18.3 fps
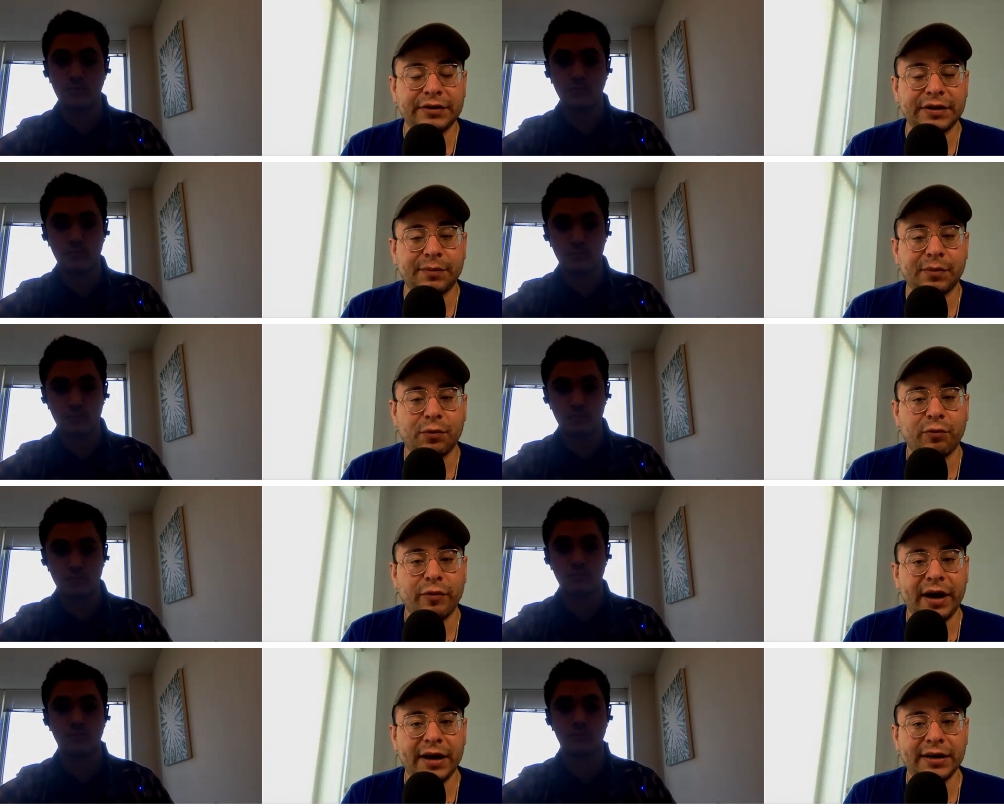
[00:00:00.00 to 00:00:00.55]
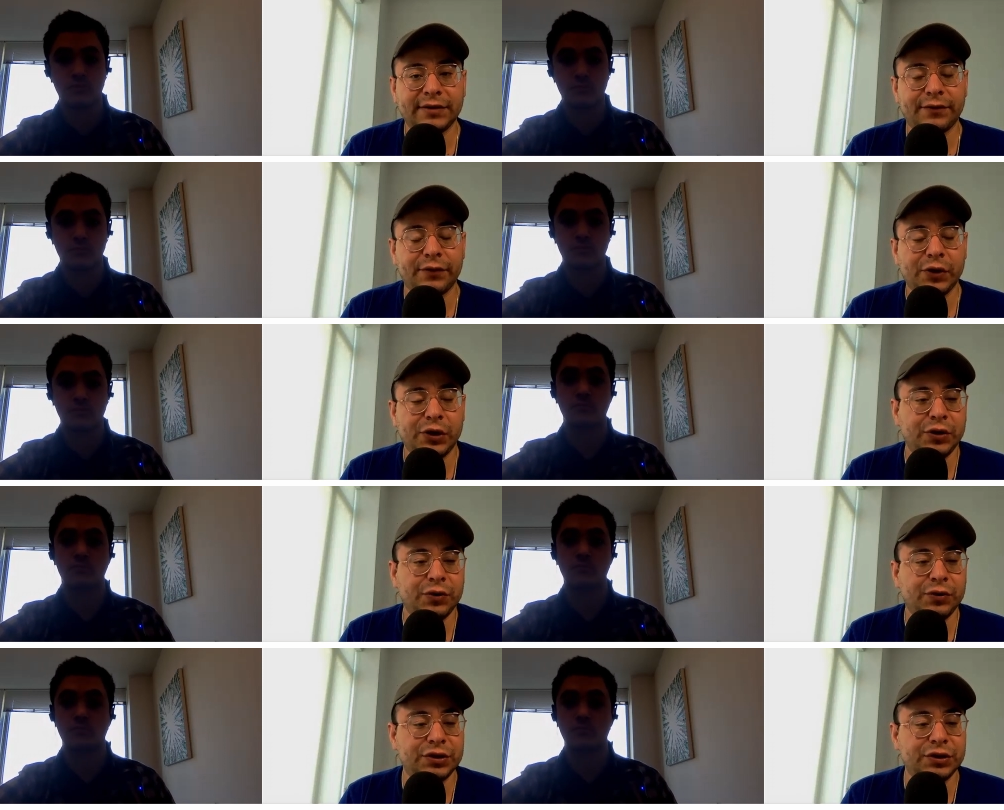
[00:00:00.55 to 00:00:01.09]
Speaker 1: w- simple
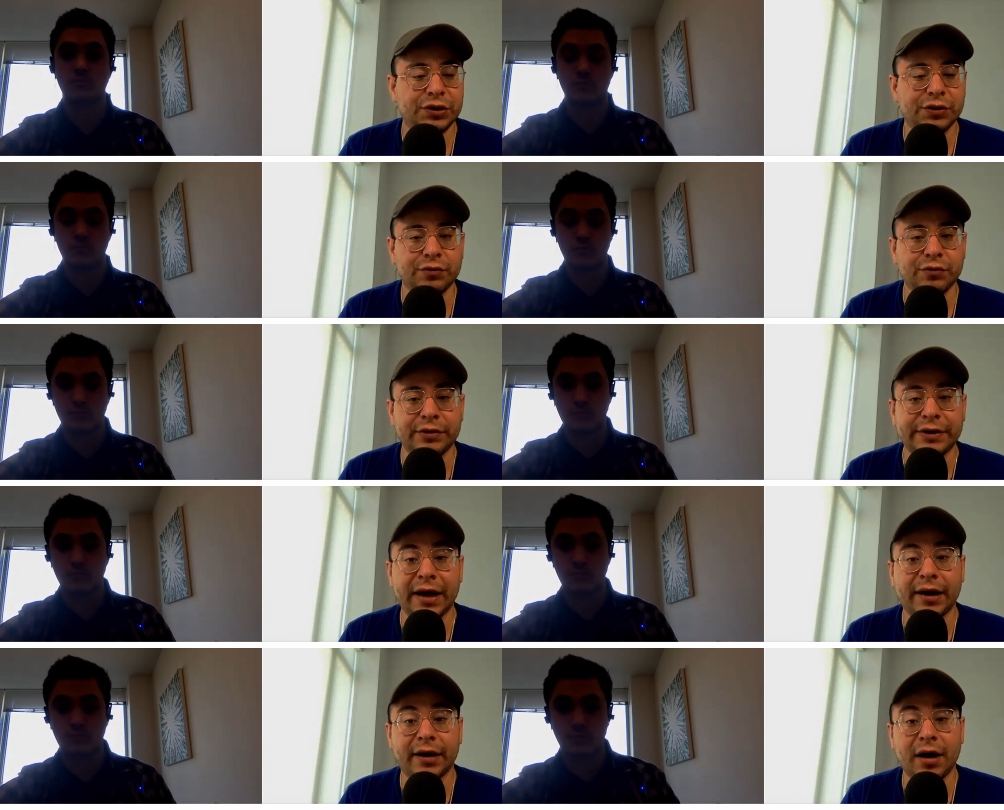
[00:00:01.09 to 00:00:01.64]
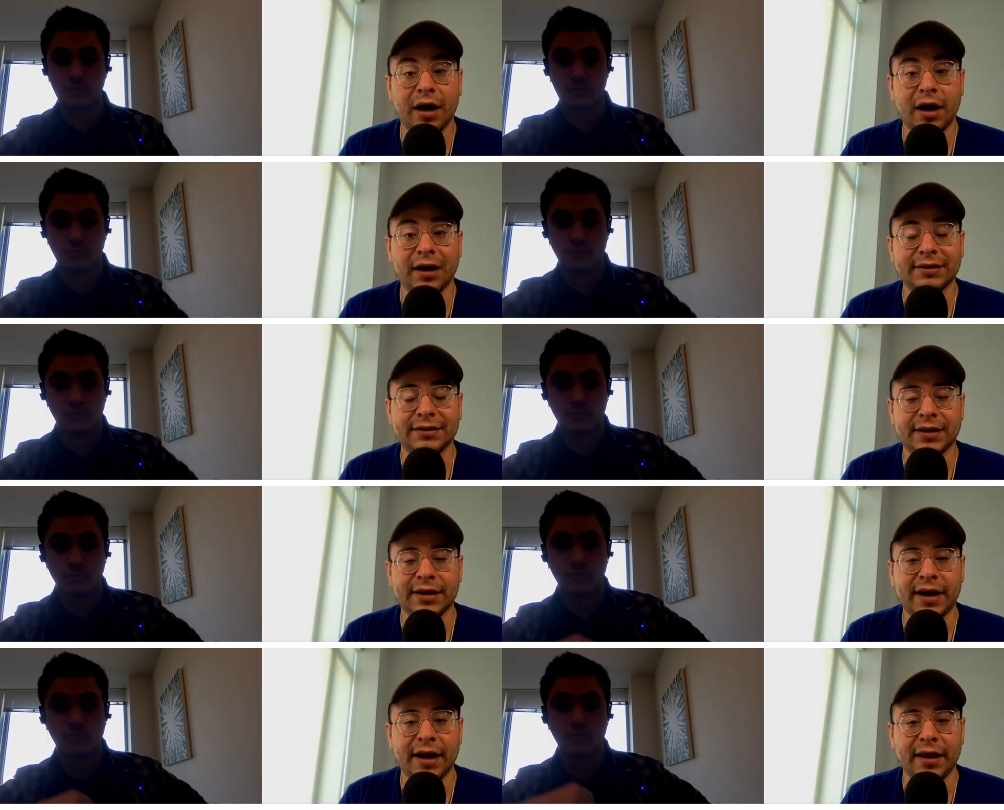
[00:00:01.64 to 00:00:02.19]
ways for you to get
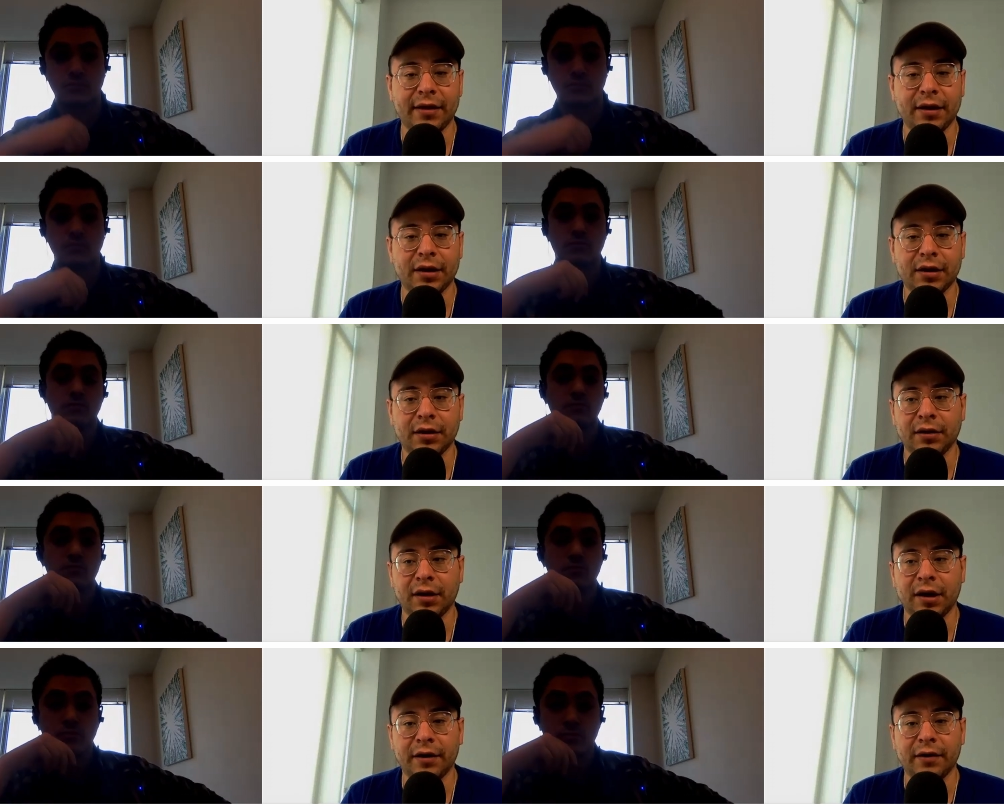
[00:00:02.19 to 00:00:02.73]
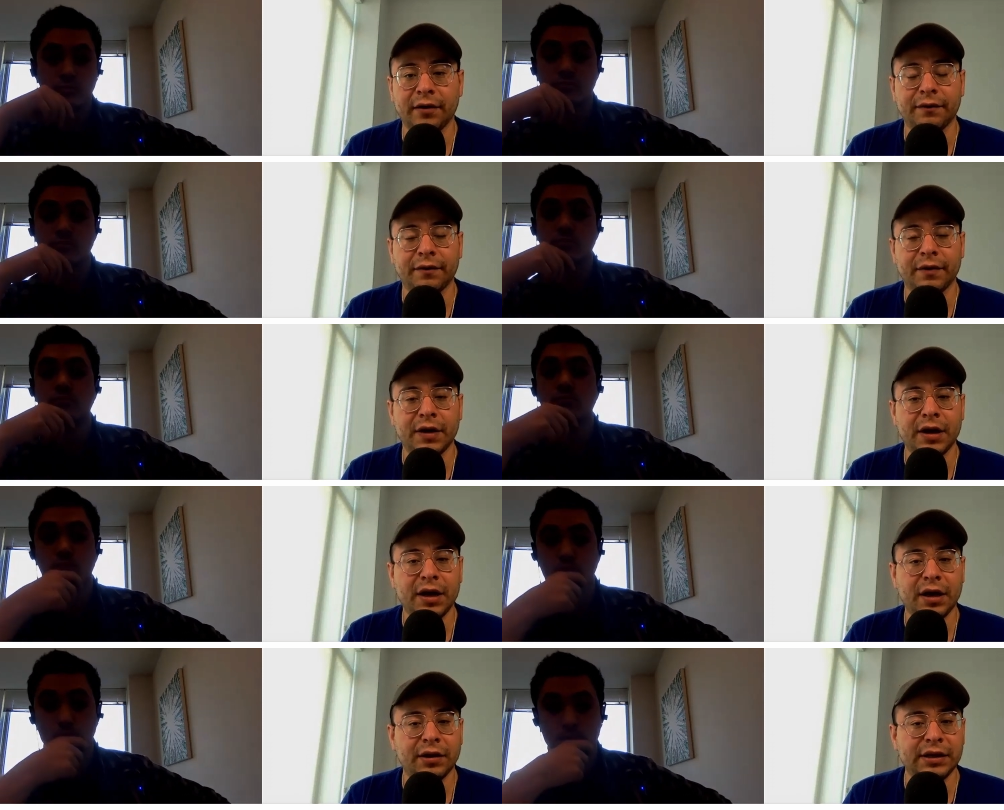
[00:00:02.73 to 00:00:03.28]
content. I think a lot
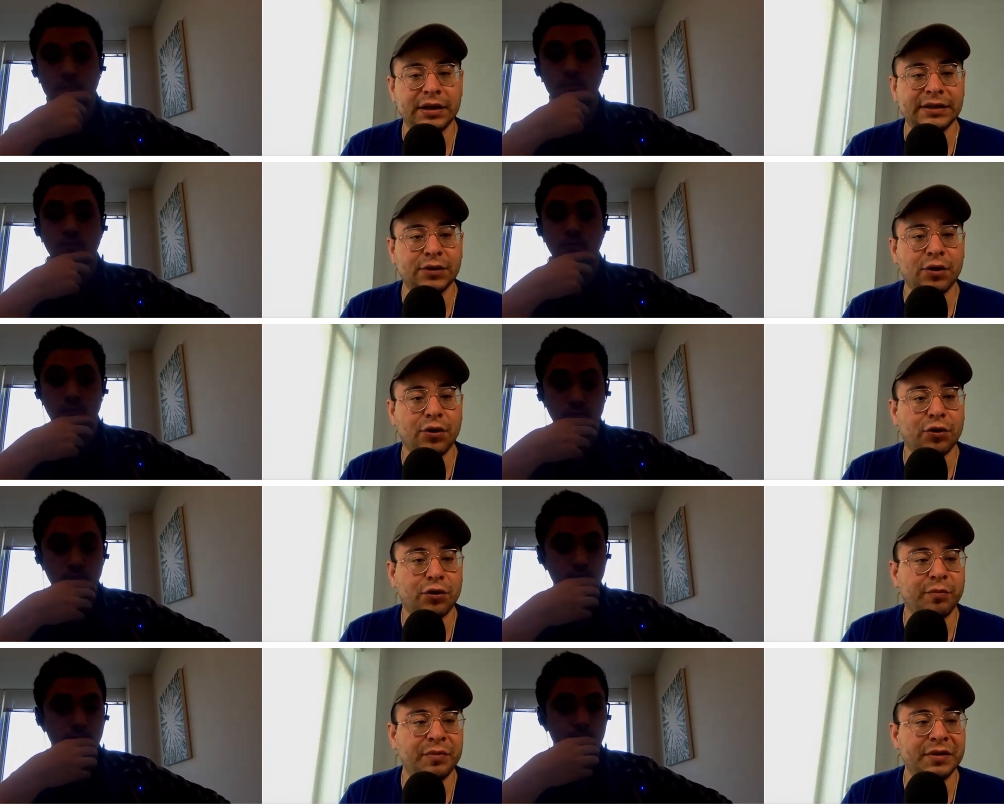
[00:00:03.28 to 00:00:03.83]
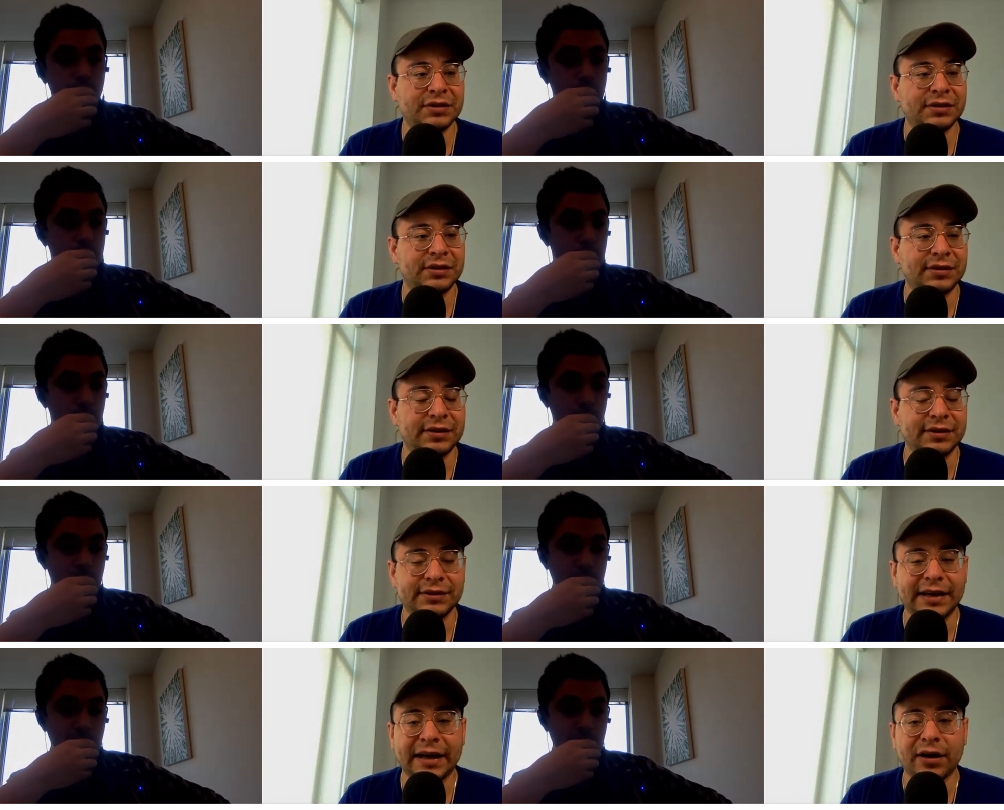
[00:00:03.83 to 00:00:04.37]
of these local
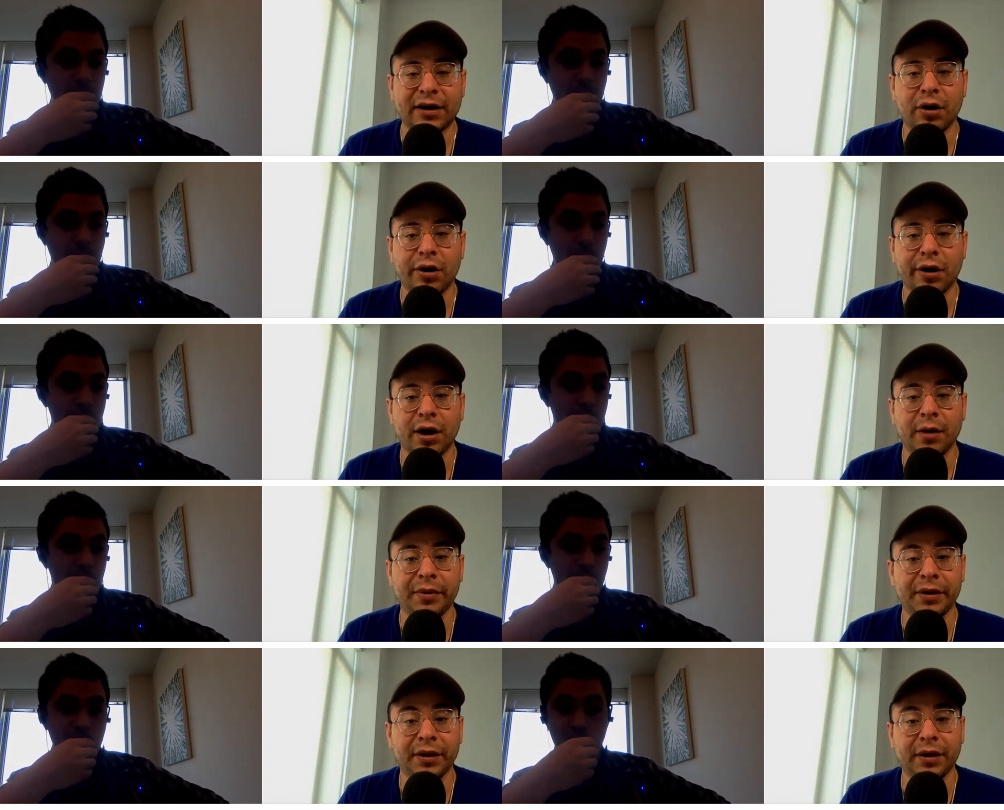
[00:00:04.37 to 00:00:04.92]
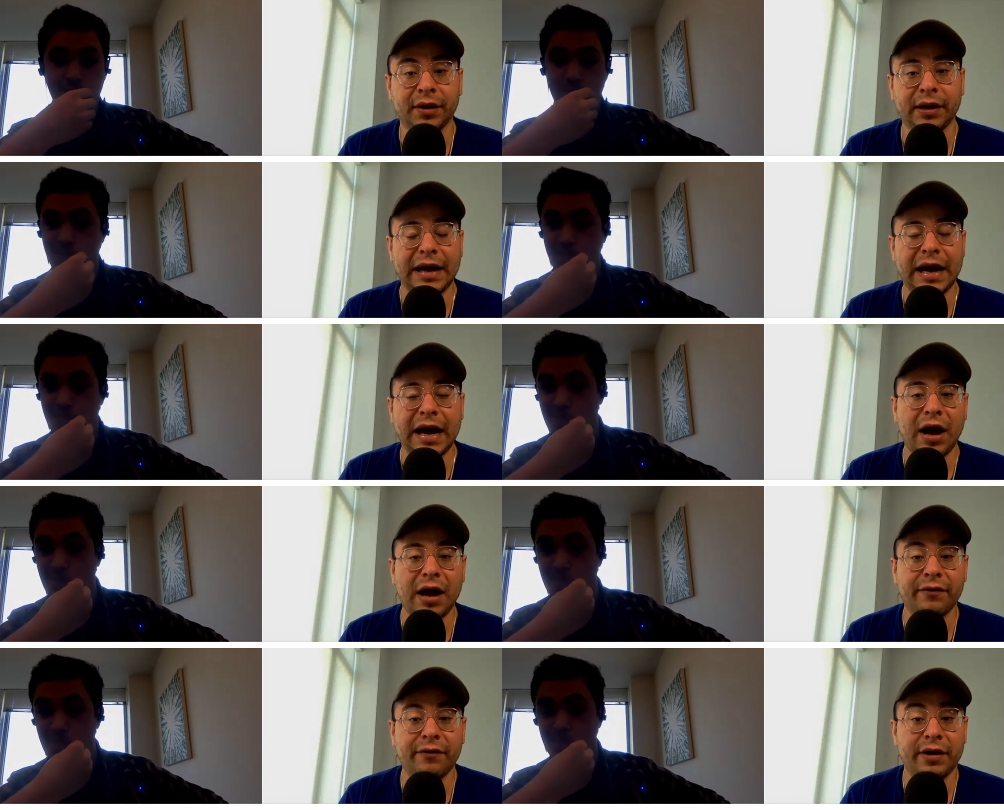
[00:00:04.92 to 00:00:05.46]
businesses get caught up in,
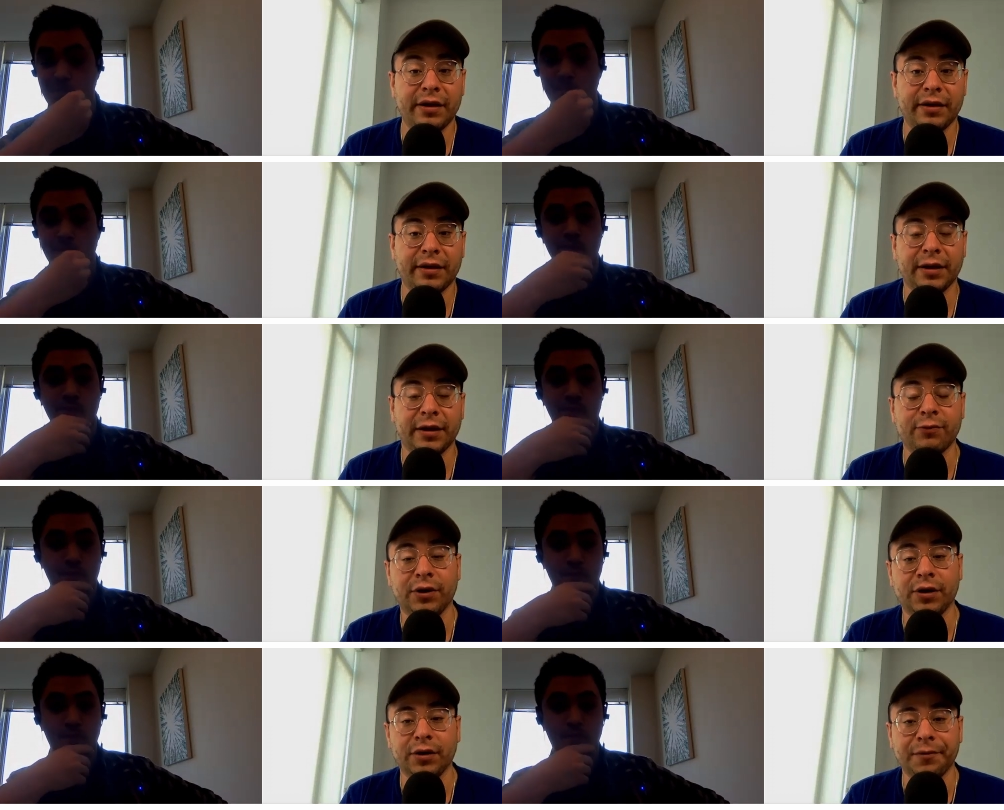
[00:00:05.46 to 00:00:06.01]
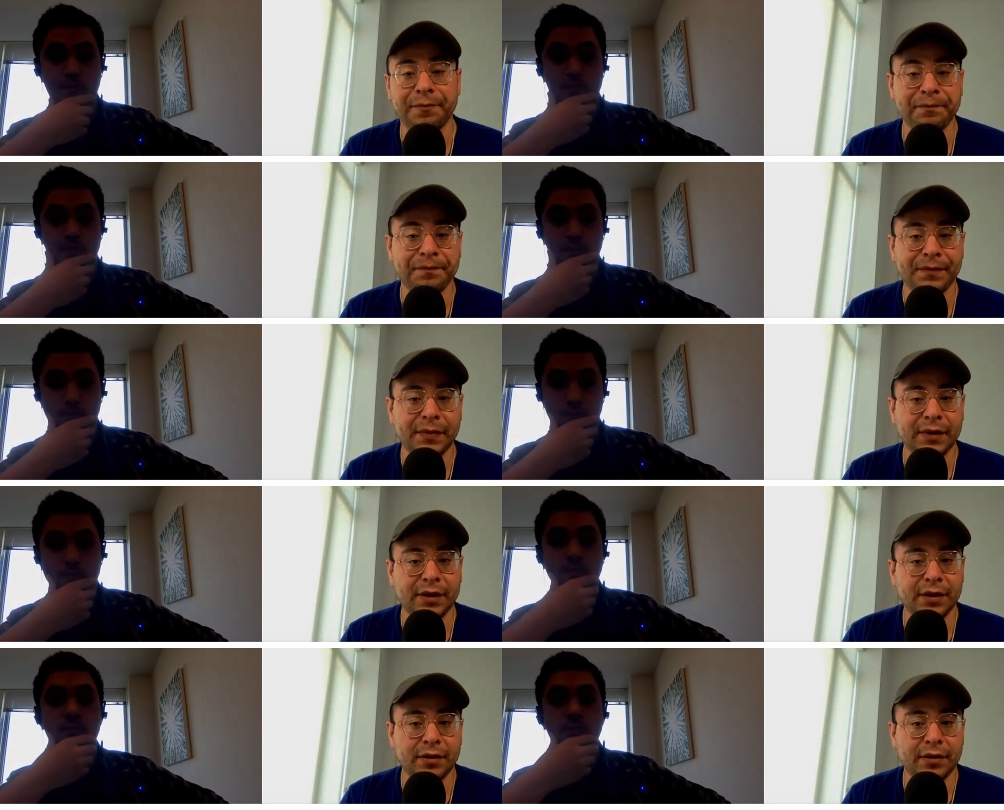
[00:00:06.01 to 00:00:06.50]
I don't have anything. Well,